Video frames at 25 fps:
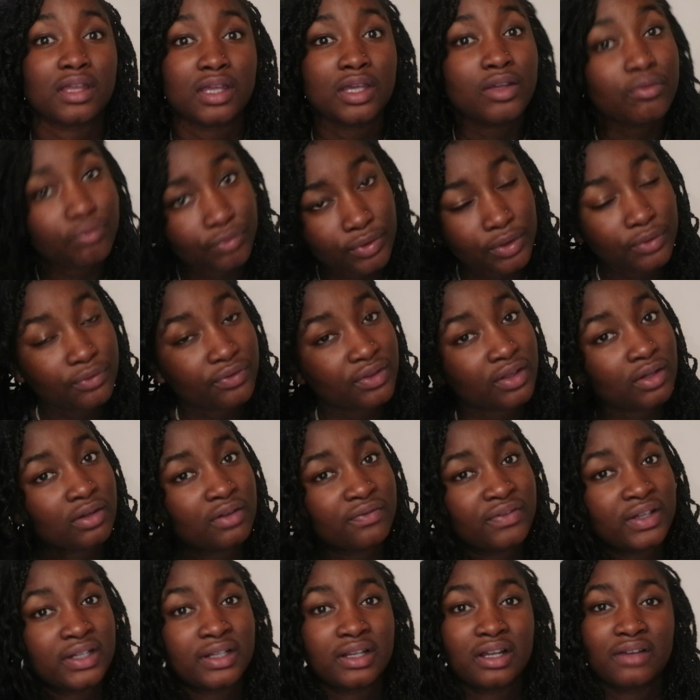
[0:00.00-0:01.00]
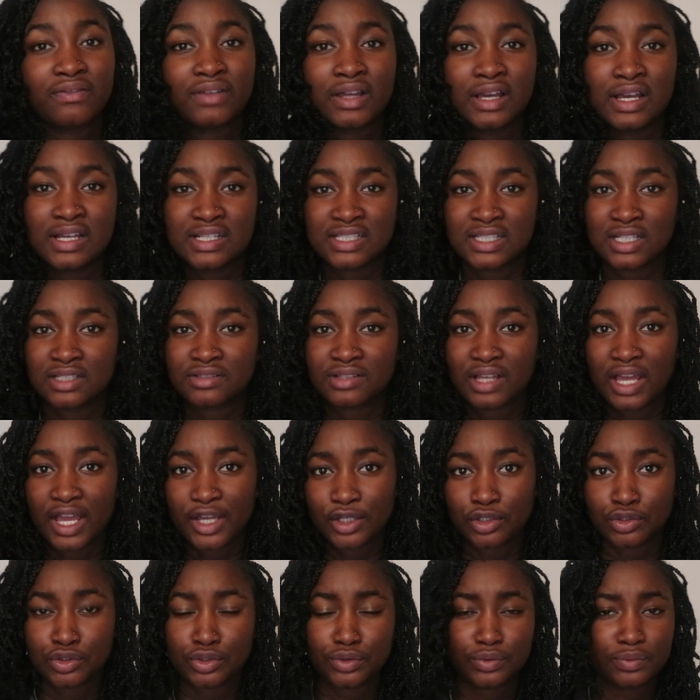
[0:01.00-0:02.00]
if you think of any other hairstyles I
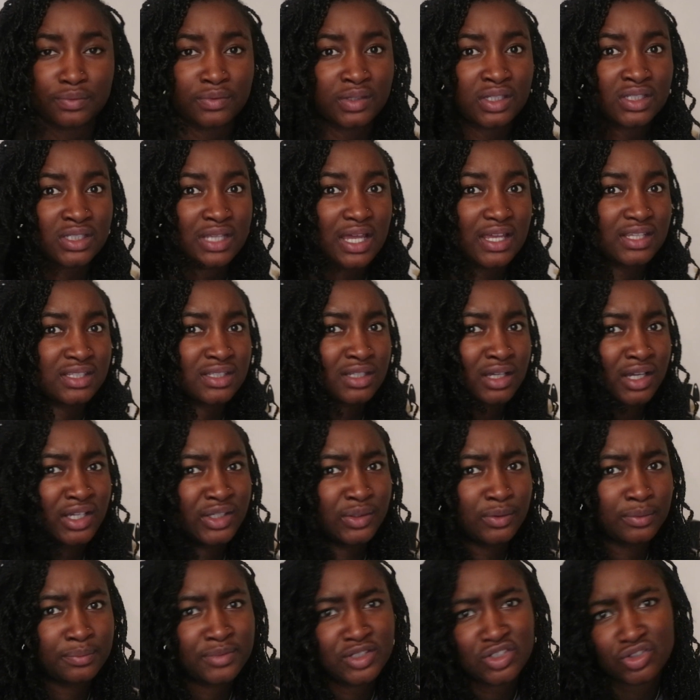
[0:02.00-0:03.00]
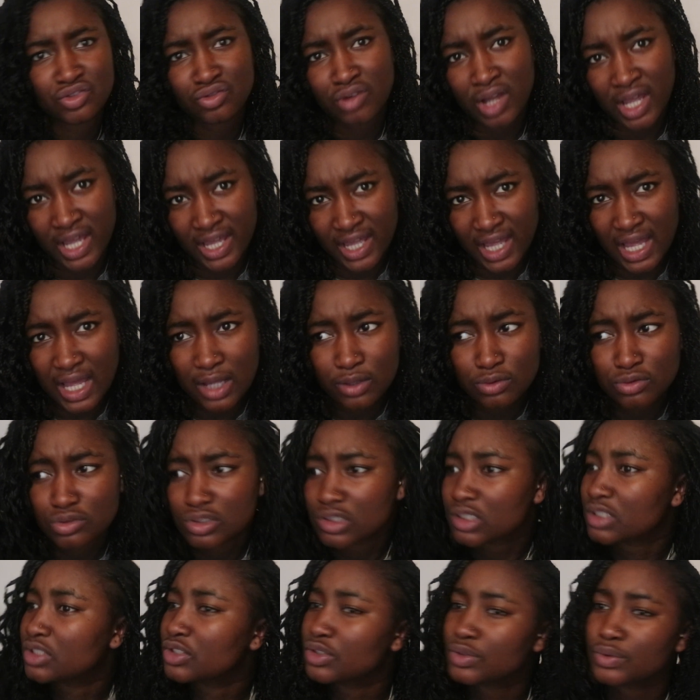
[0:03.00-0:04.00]
could do with this hairstyle you want me to try
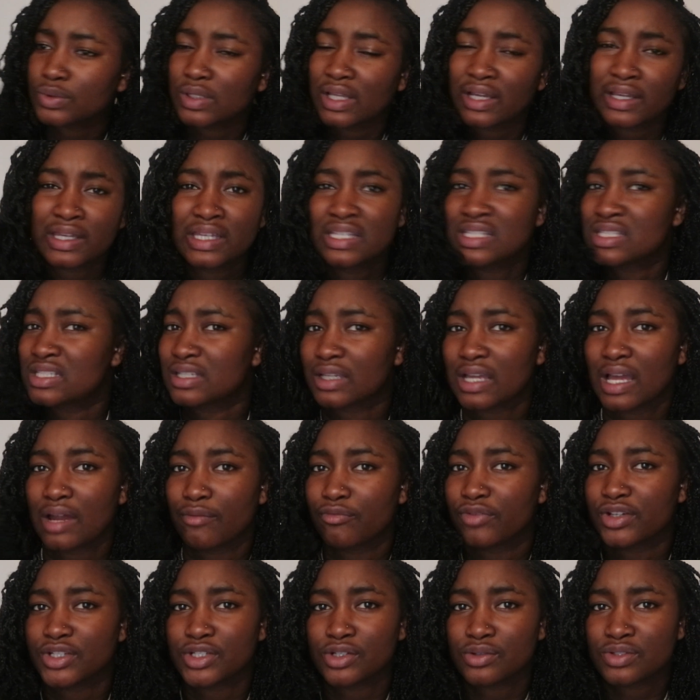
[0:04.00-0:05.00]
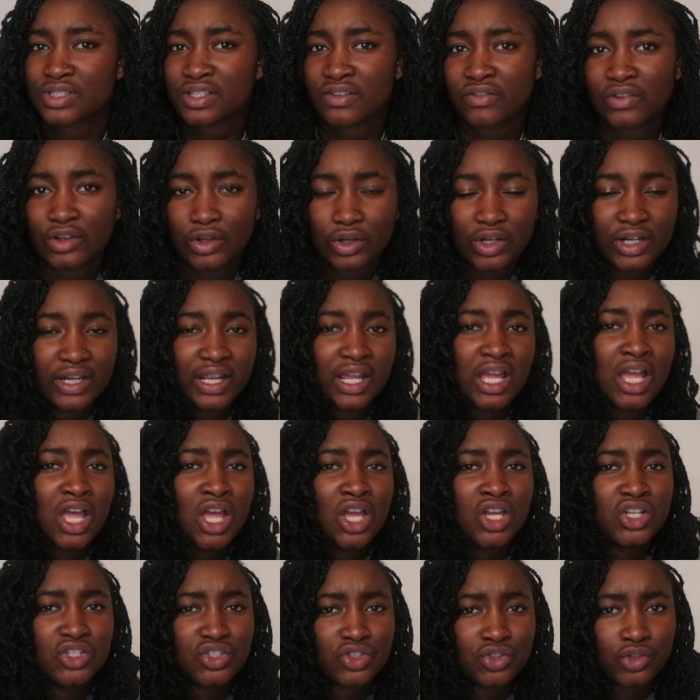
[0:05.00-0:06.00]
out and do like an Instagram video or something on it,
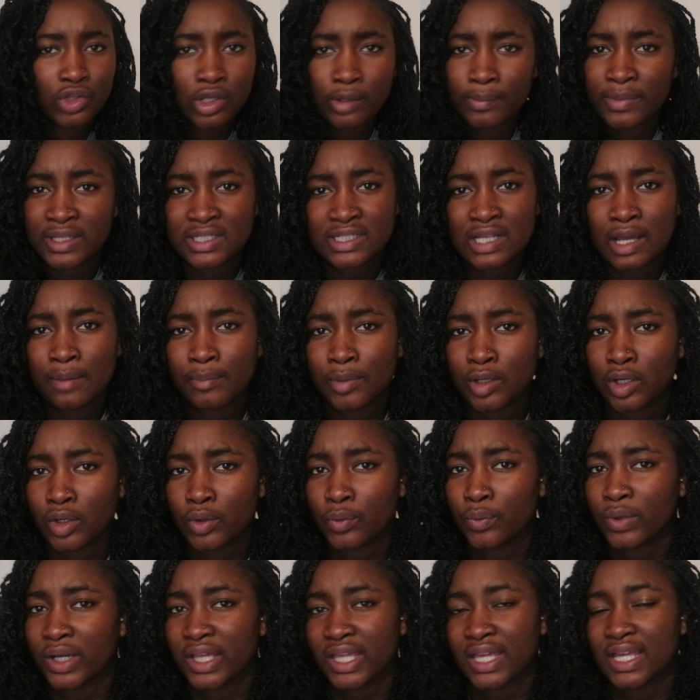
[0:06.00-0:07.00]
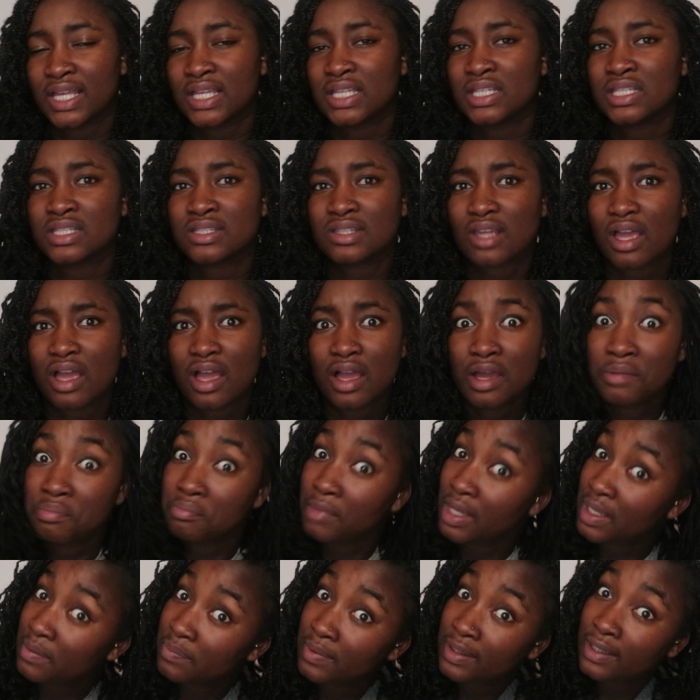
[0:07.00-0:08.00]
just comment down below what it is, and
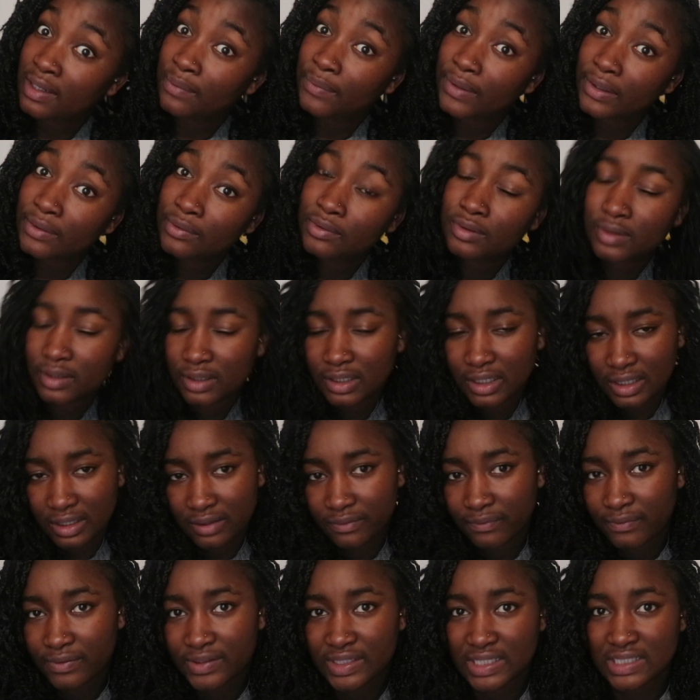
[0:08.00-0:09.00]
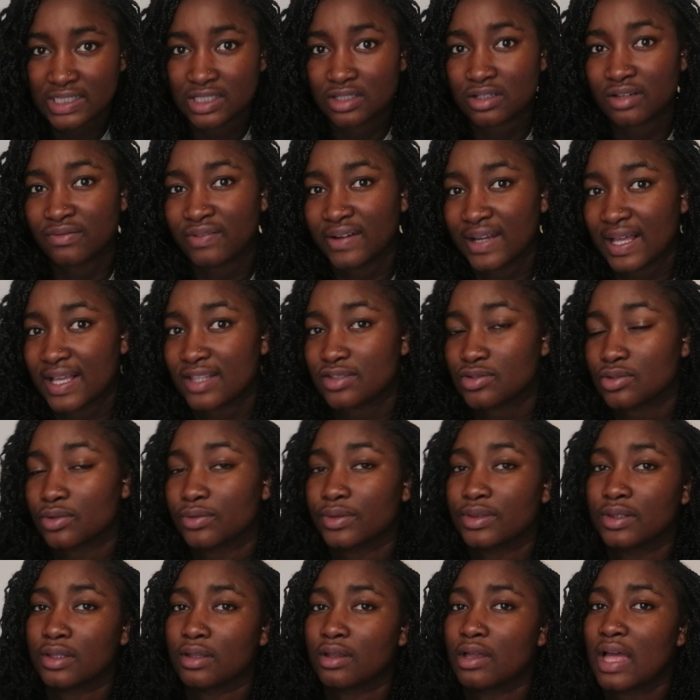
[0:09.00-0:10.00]
maybe I will if there's enough likes
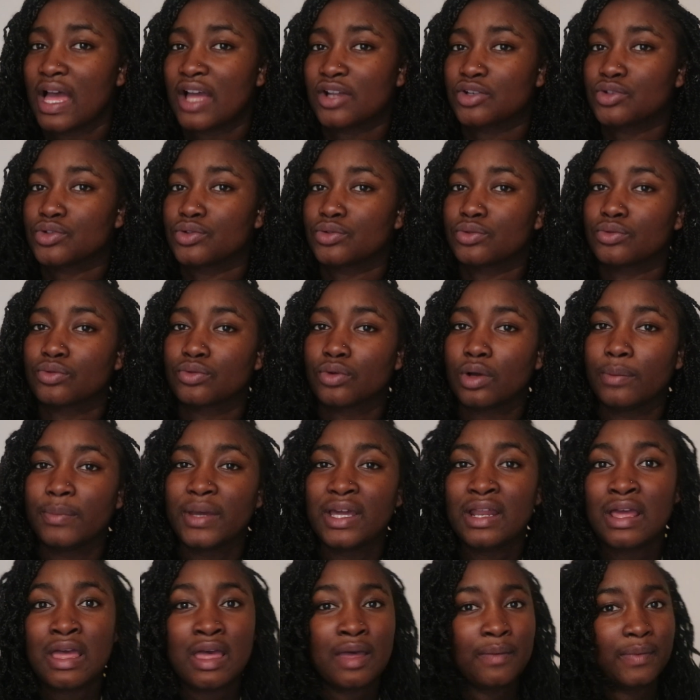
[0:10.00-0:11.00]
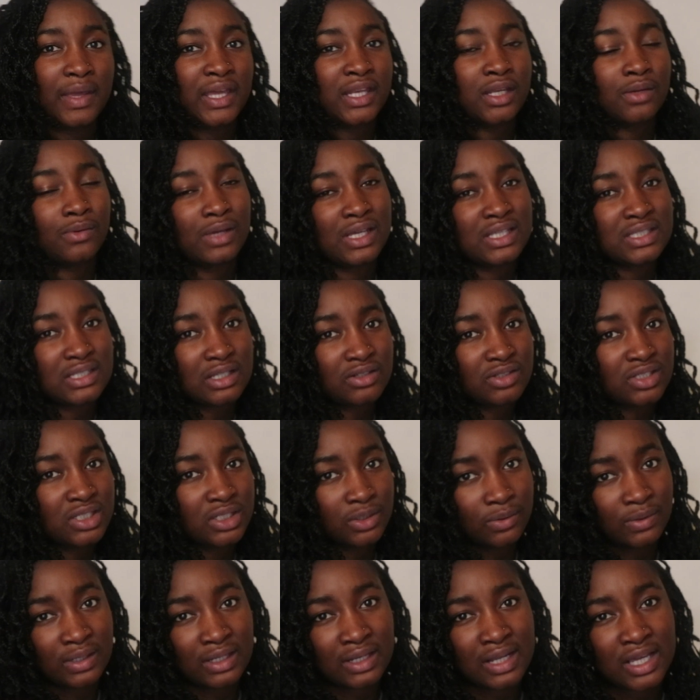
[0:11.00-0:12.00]
on the actual comment. Anyways, I'll see
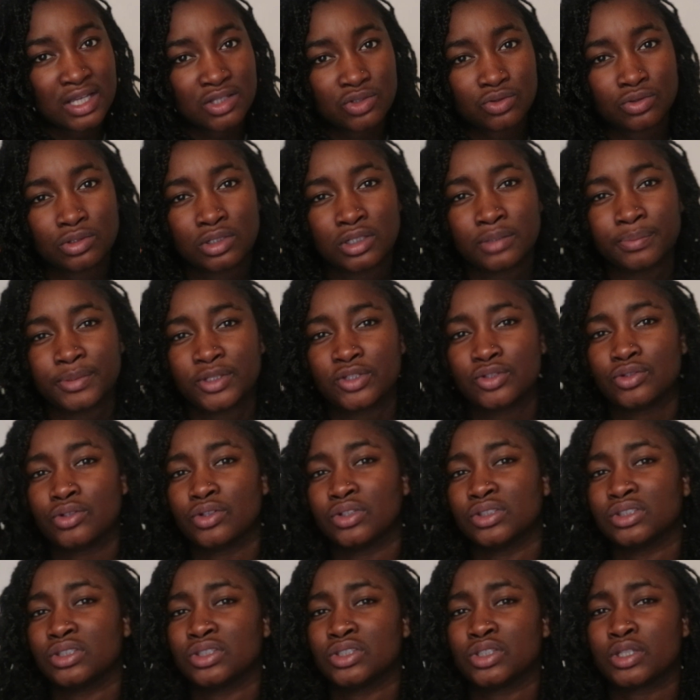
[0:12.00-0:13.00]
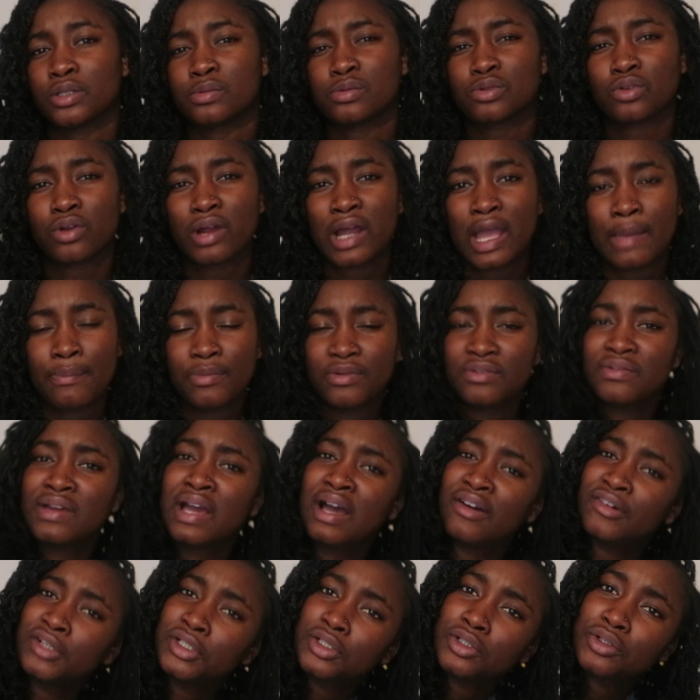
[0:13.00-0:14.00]
you in the next one. Be sure to subscribe if you
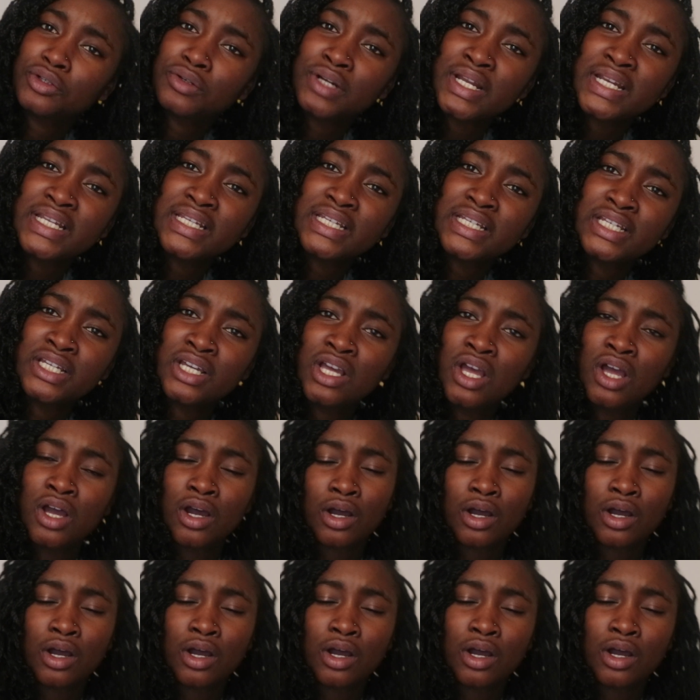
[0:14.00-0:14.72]
haven't already.